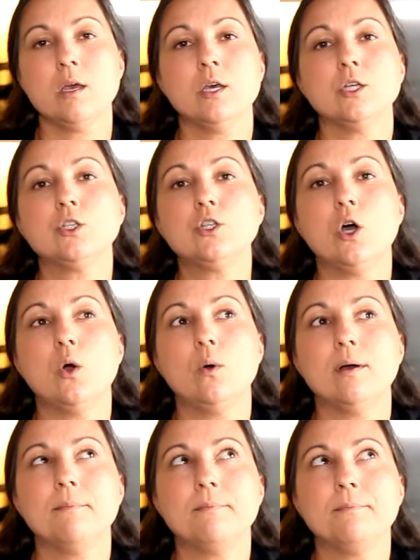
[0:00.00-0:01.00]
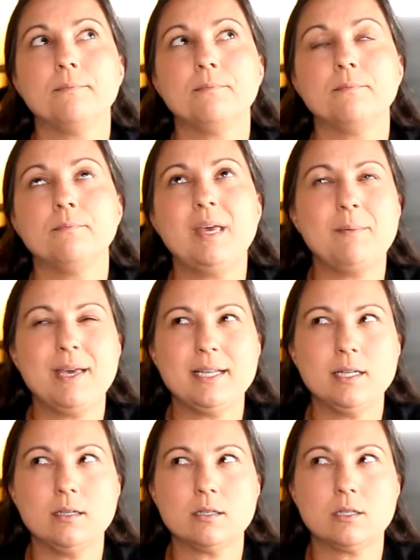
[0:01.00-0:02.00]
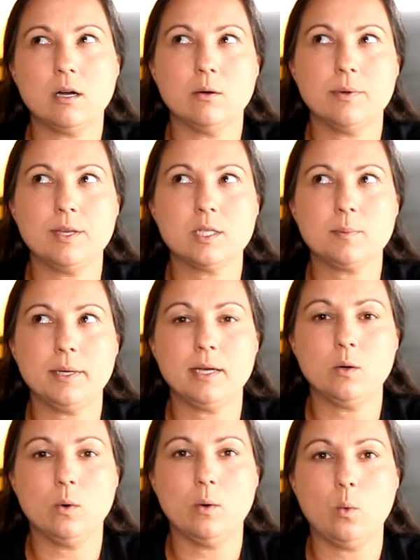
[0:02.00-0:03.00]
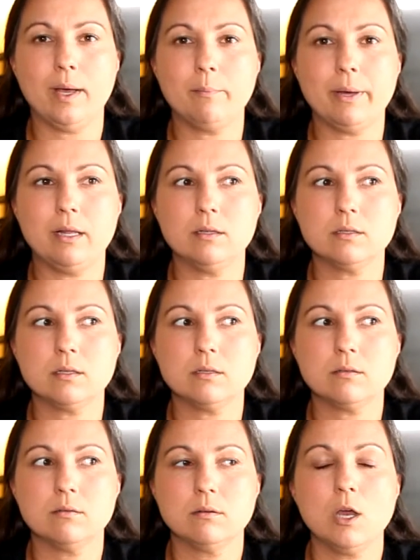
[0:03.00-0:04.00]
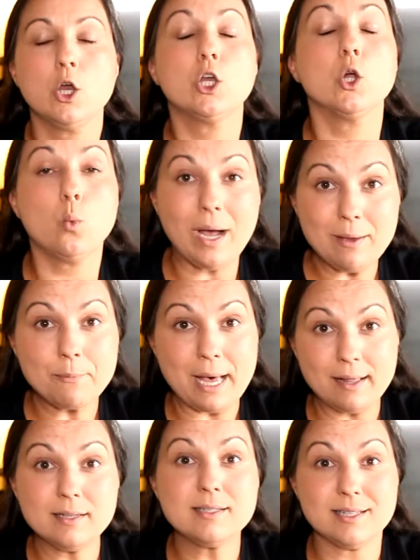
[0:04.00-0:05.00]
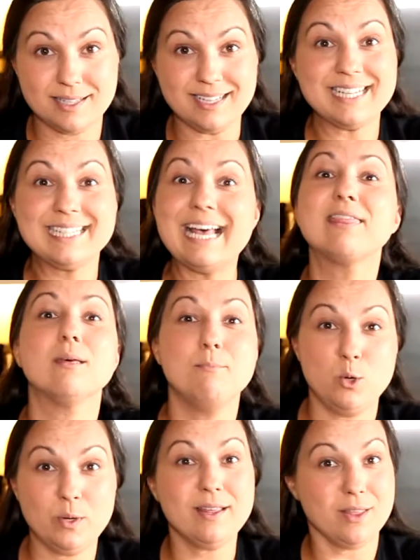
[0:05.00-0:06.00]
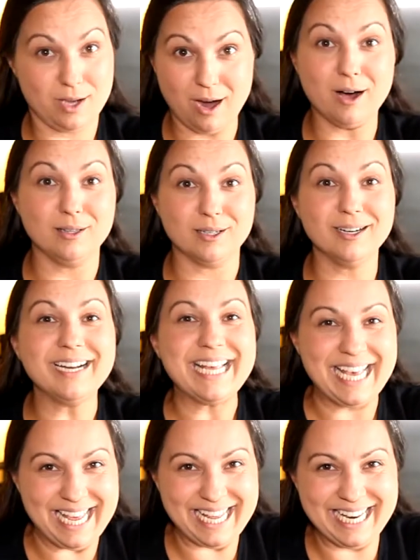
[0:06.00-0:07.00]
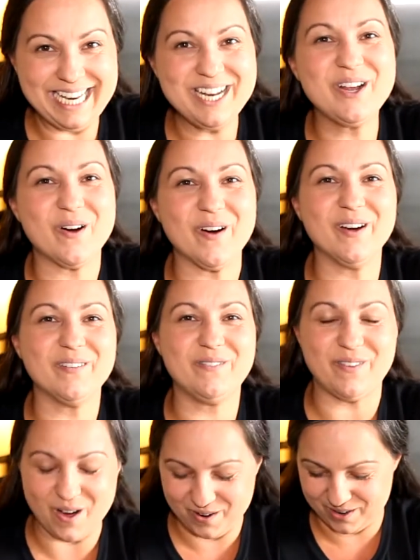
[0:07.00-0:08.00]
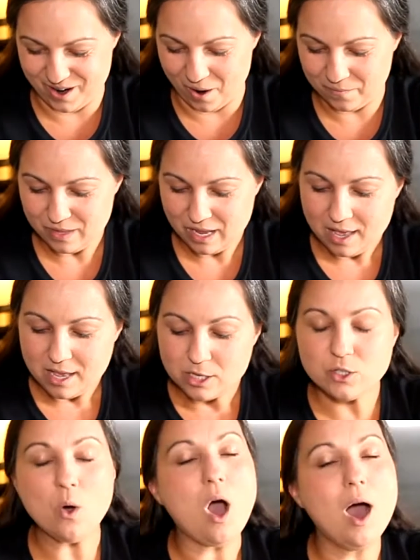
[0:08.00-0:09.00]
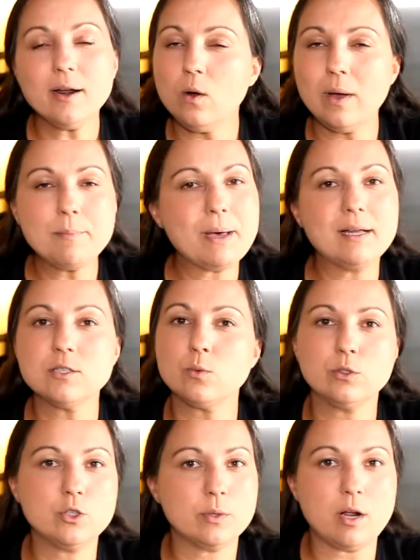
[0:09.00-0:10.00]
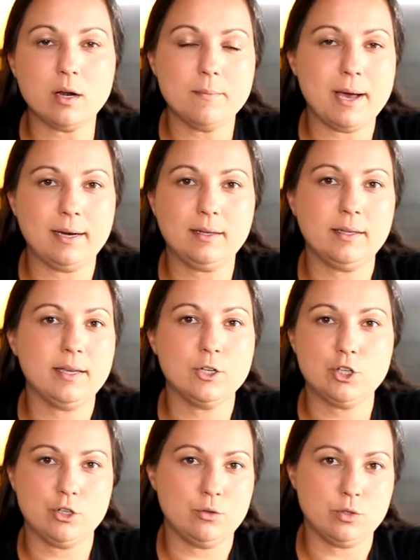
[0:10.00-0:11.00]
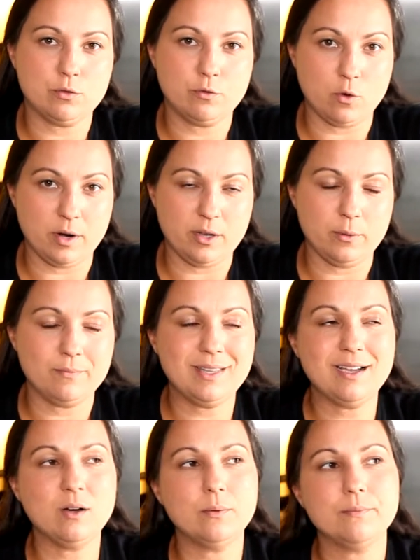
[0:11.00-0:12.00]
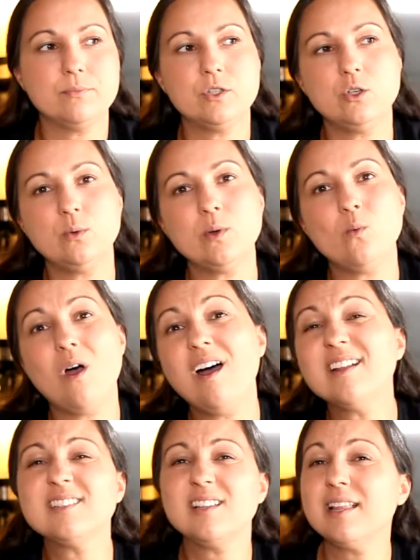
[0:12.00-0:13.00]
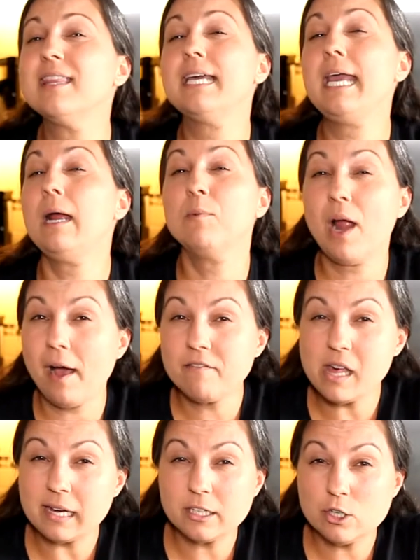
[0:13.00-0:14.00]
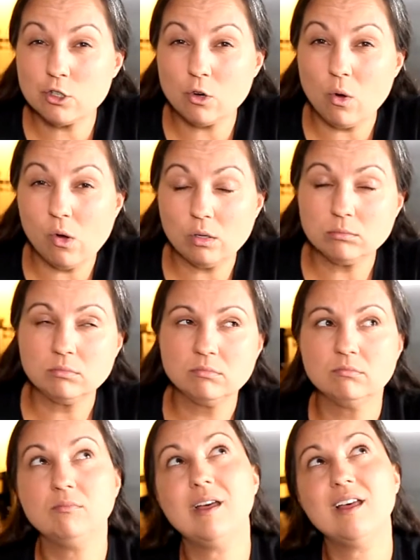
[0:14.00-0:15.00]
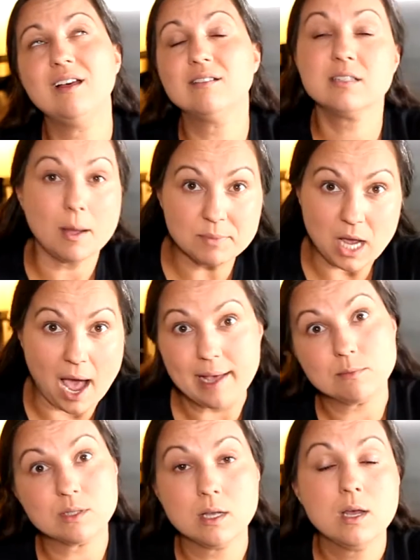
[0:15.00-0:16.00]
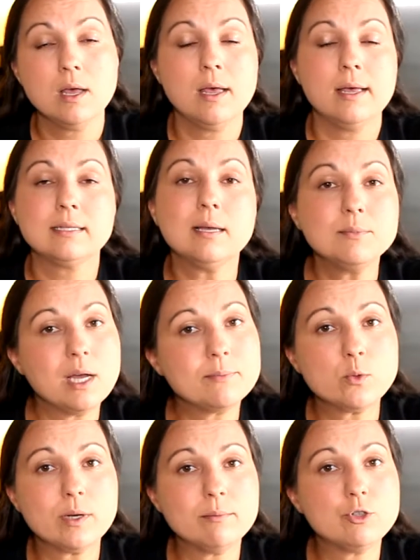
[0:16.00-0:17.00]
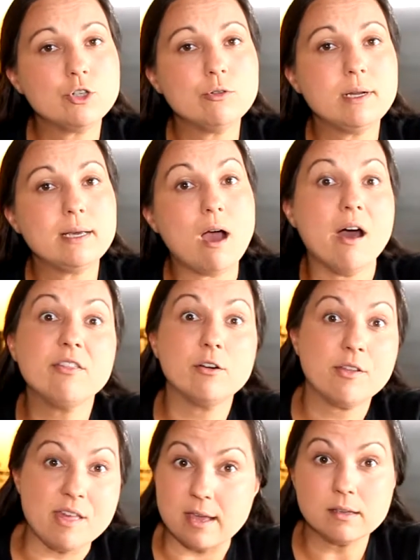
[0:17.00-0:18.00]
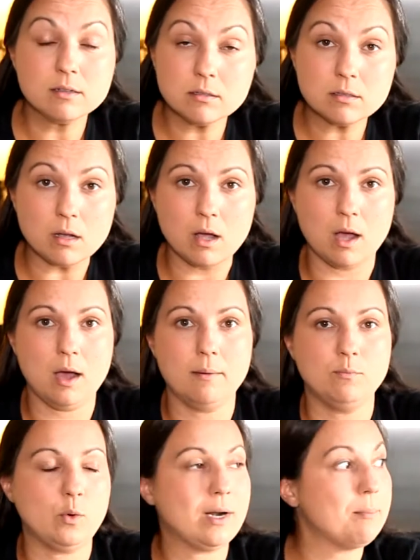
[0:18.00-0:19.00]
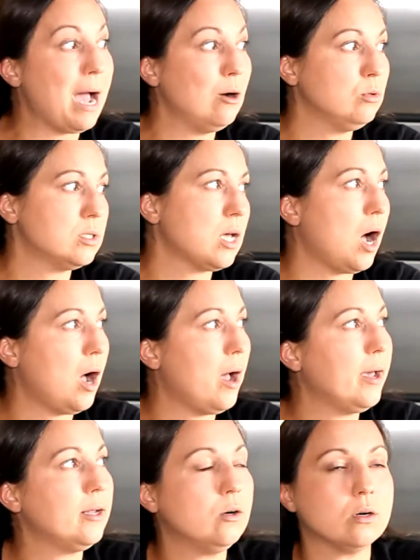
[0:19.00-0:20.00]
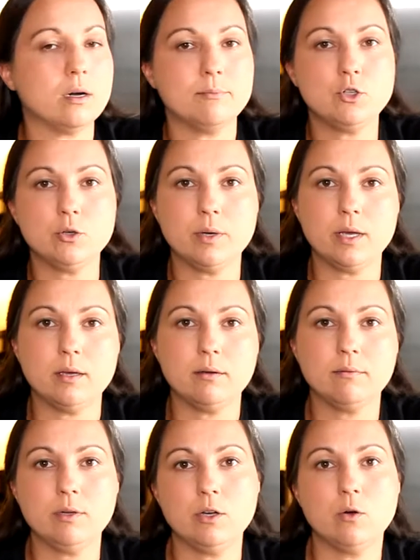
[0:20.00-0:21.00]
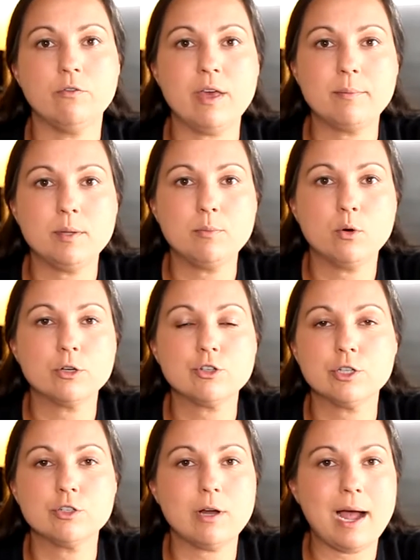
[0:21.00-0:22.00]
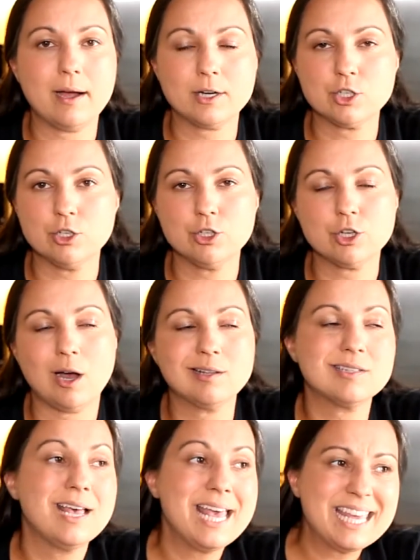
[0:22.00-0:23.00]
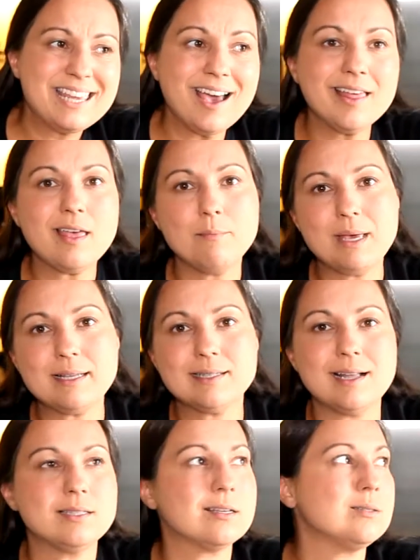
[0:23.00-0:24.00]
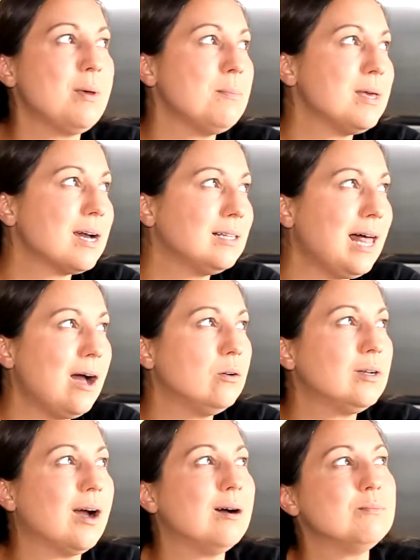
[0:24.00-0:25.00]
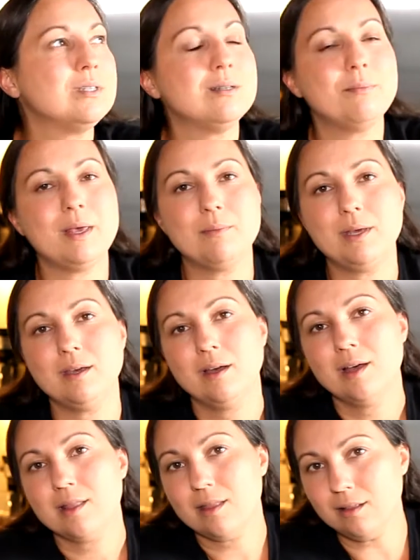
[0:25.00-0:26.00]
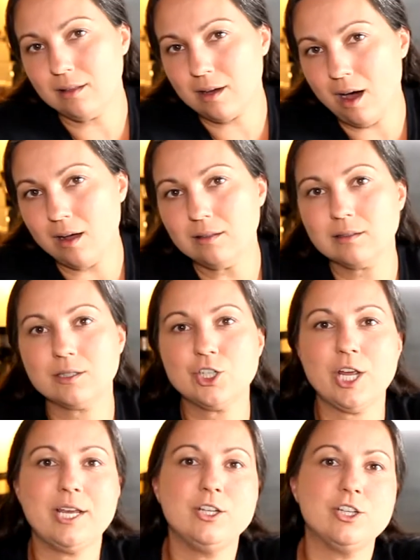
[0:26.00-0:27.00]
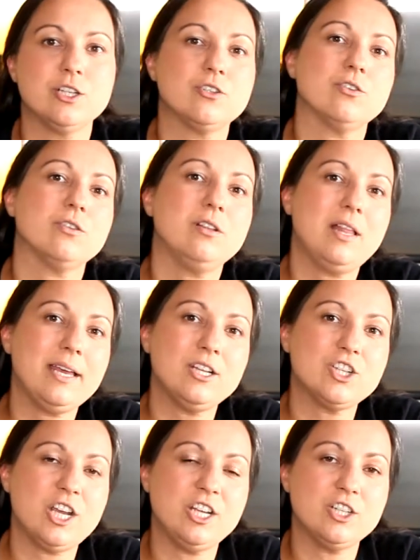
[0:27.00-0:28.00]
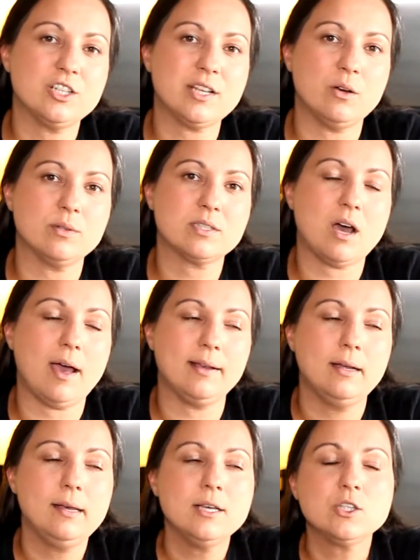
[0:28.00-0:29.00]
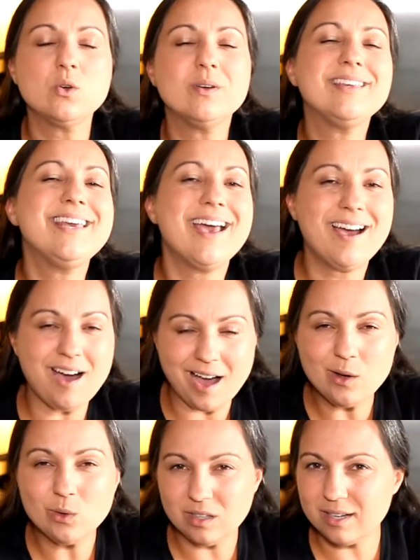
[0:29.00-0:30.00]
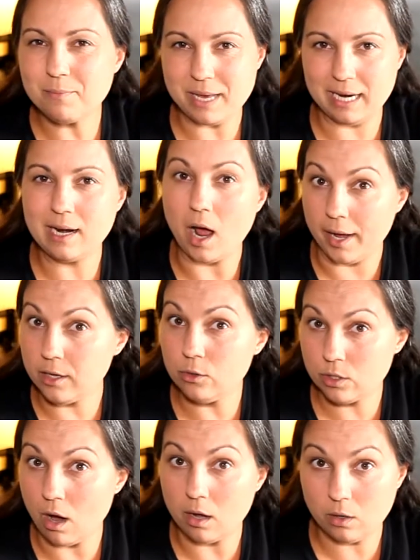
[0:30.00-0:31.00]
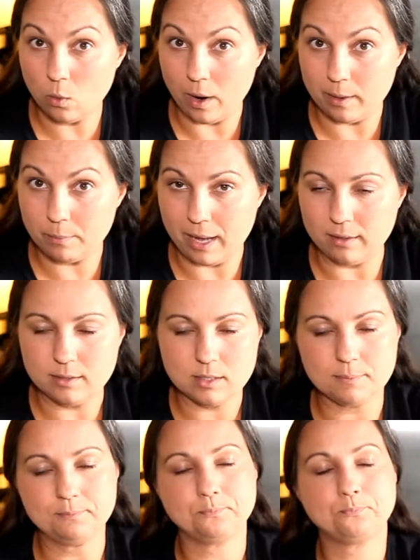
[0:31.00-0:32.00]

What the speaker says: So maybe I didn't start with explaining what white balance is. Your white balance is gonna set the mood and the color in your photo. So auto white balance will do it automatically and choose for you. Now, do we want to let the camera have that control? Well, sometimes. Sometimes when I'm shooting other things, when I'm outside or I'm doing, family portraits or action shots, yeah, that makes sense because maybe a cloud comes and maybe the color changes or the light changes outside. So yeah, I will admit it, I use auto white balance.